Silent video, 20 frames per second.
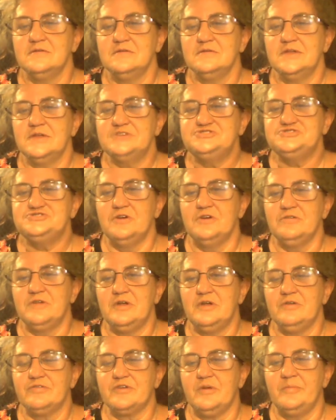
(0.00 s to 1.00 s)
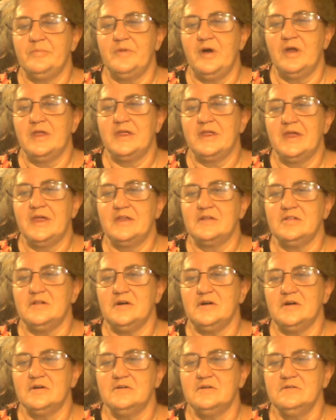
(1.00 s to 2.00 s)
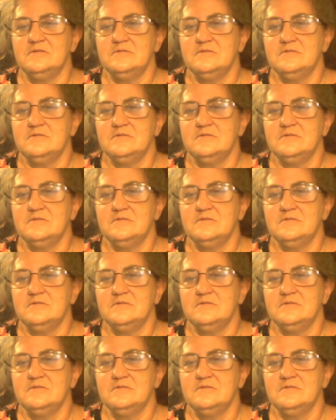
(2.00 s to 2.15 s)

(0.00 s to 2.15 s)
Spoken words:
Let you know that I was coming on at 8 o'clock.